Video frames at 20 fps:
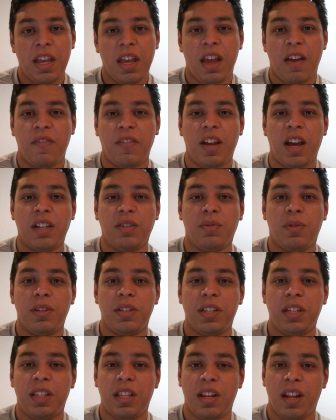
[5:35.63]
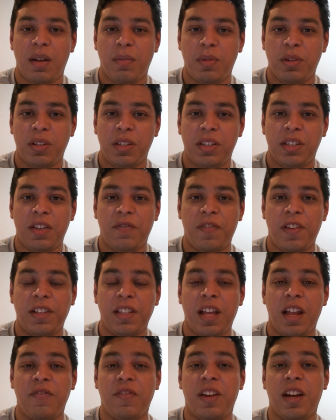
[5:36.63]
If you guys want to see the numbers and stuff like
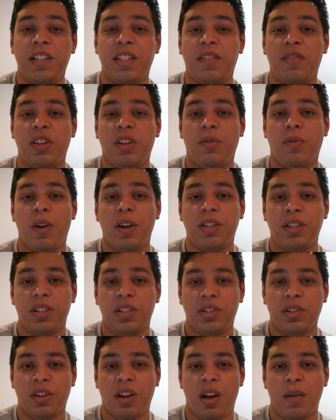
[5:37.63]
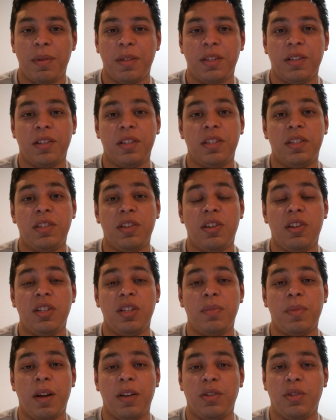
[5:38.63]
that, if you guys have any questions or comments or concerns
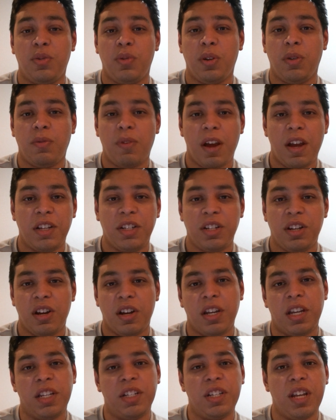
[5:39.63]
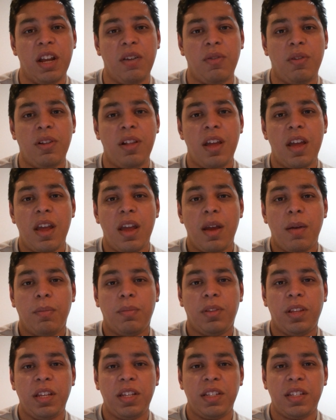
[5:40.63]
about doing ride sharing in general,
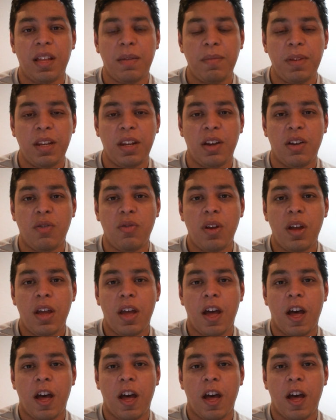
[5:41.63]
please let me know.